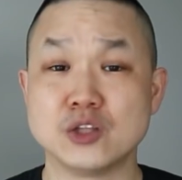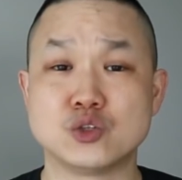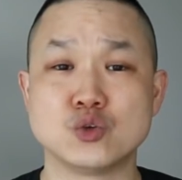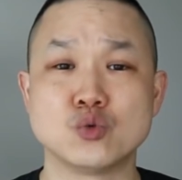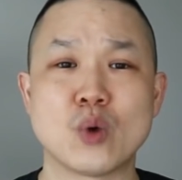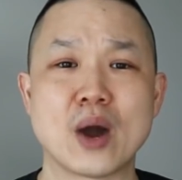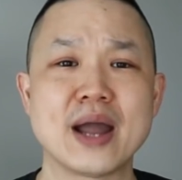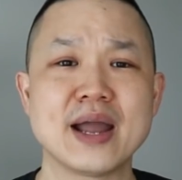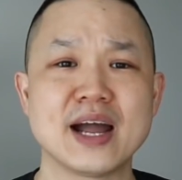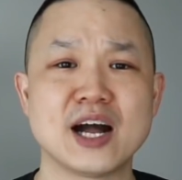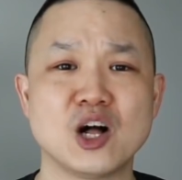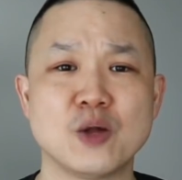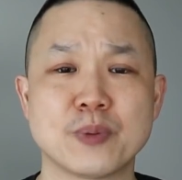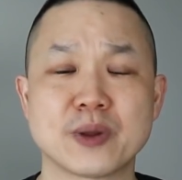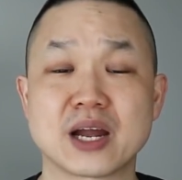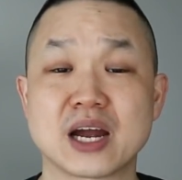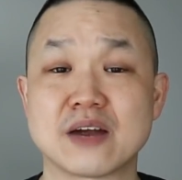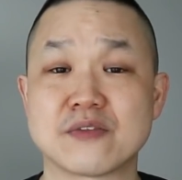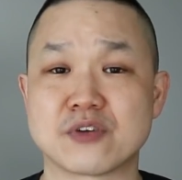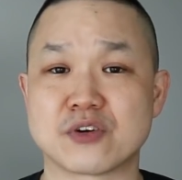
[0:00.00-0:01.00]
Do I
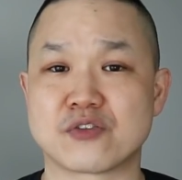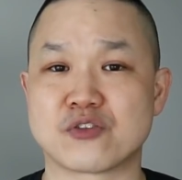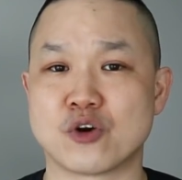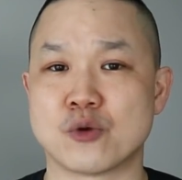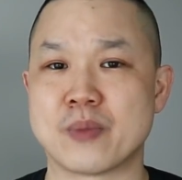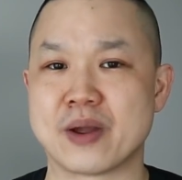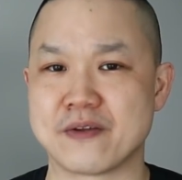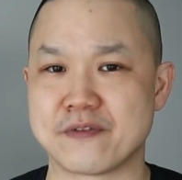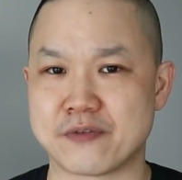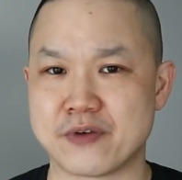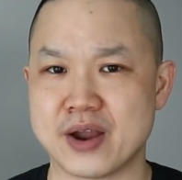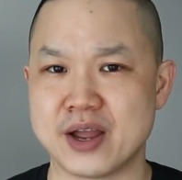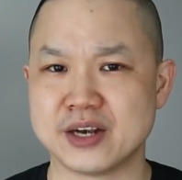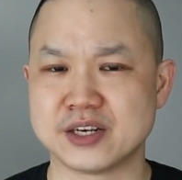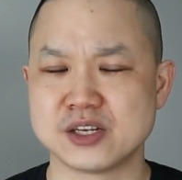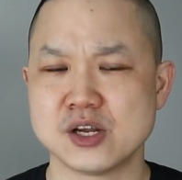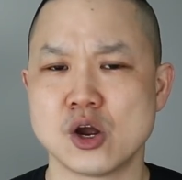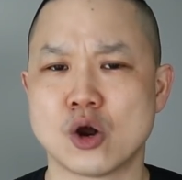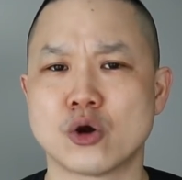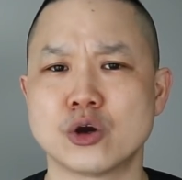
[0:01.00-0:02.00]
help cover for my
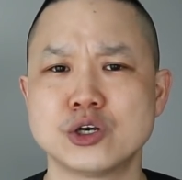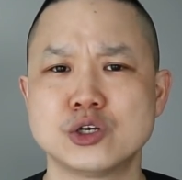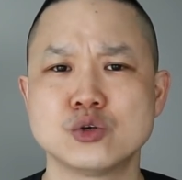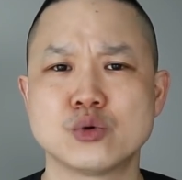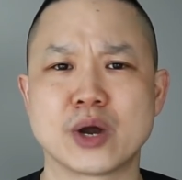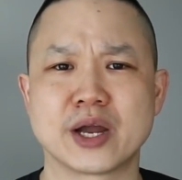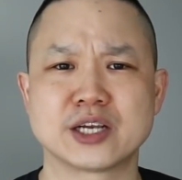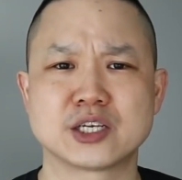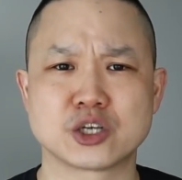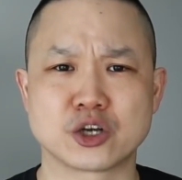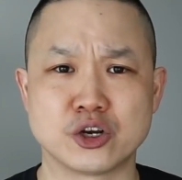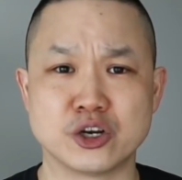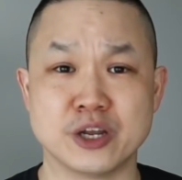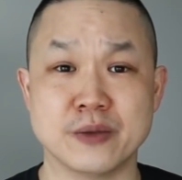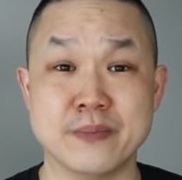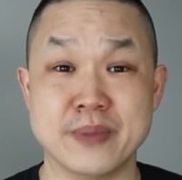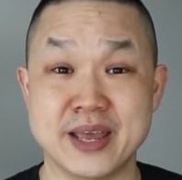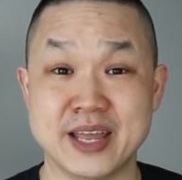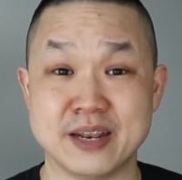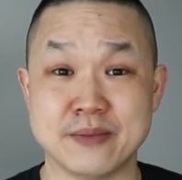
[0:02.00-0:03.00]
friend or do I turn
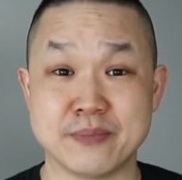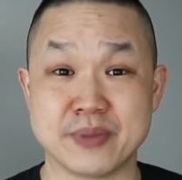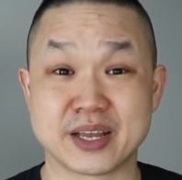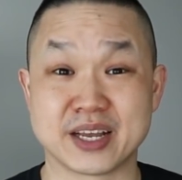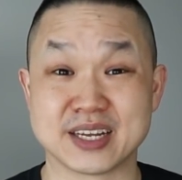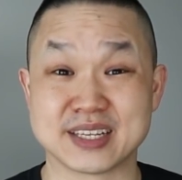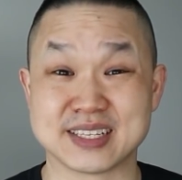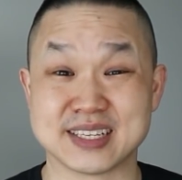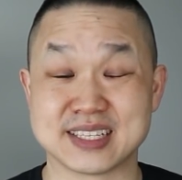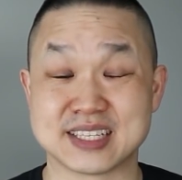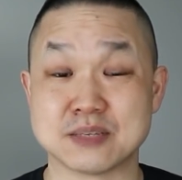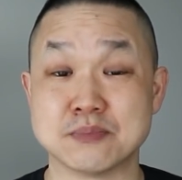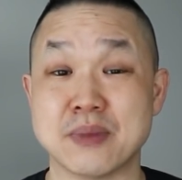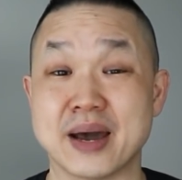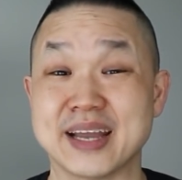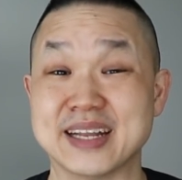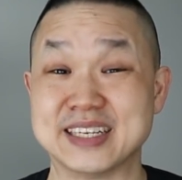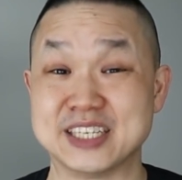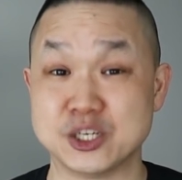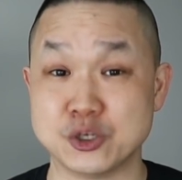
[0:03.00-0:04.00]
him in because it's
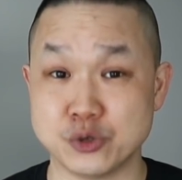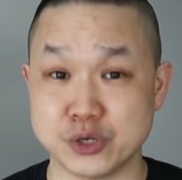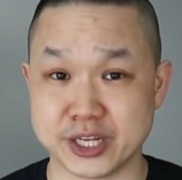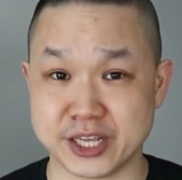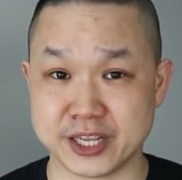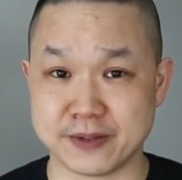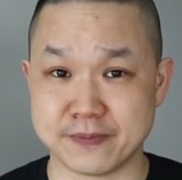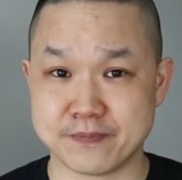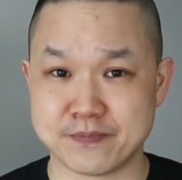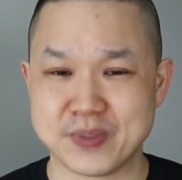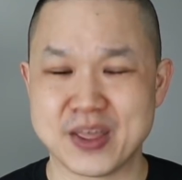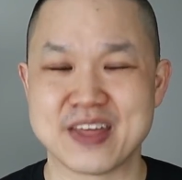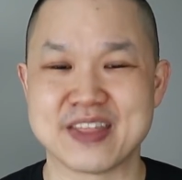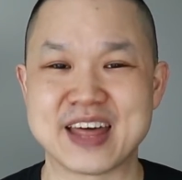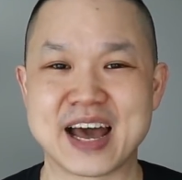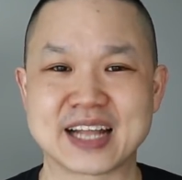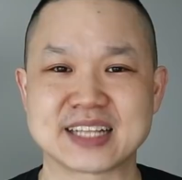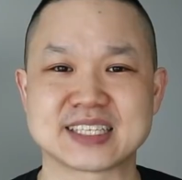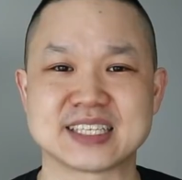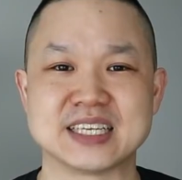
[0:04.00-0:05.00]
my duty?
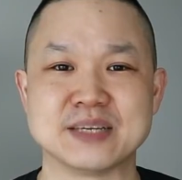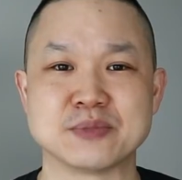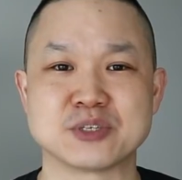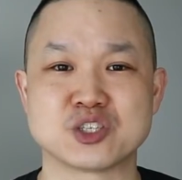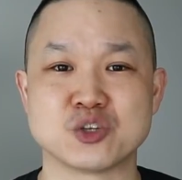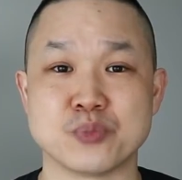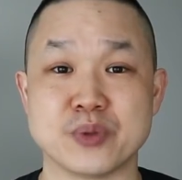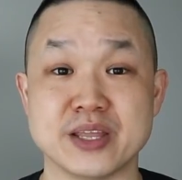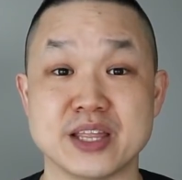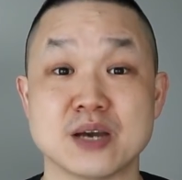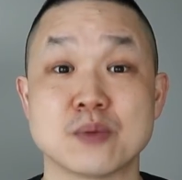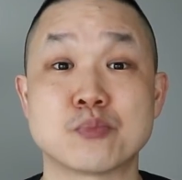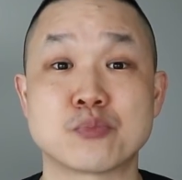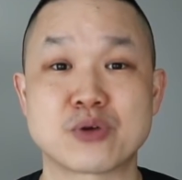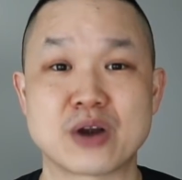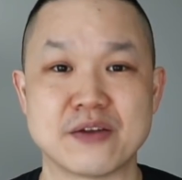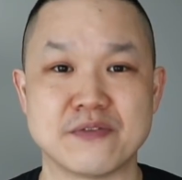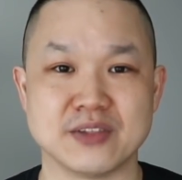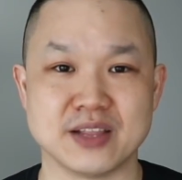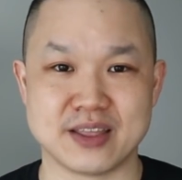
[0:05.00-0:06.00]
That seems to be the
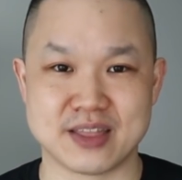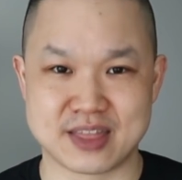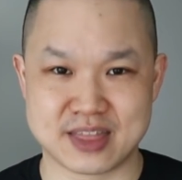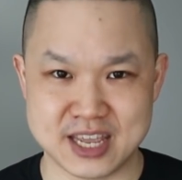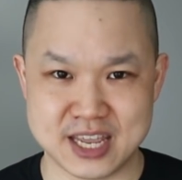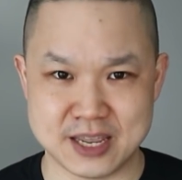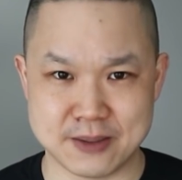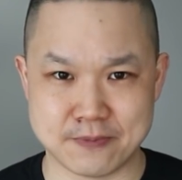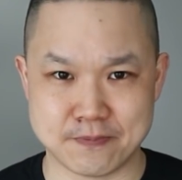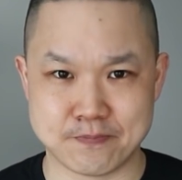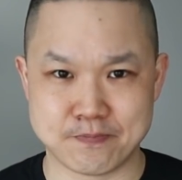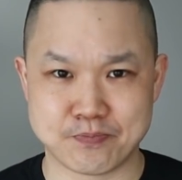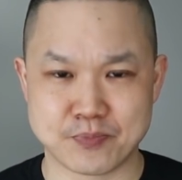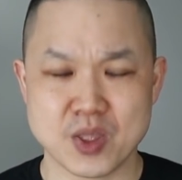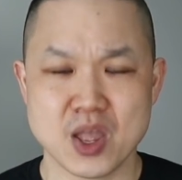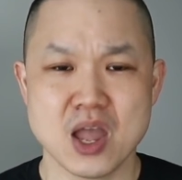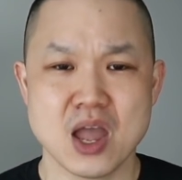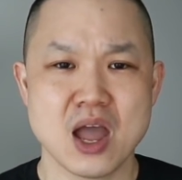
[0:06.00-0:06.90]
prevalent theme.